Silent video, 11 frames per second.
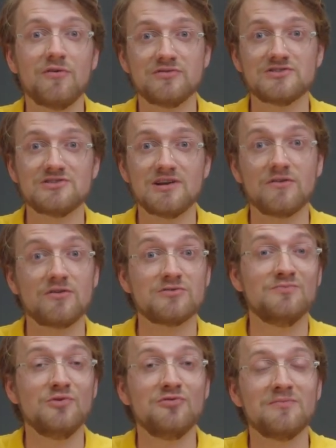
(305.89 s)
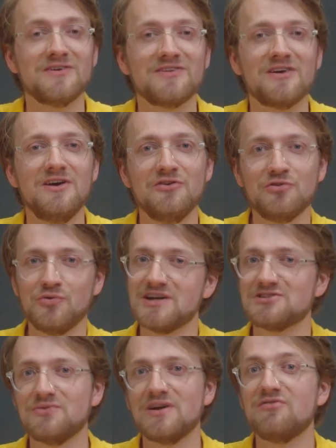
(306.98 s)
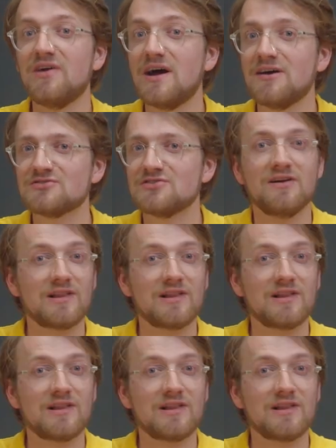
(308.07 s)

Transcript: of a cylinder's movement to actuate valves,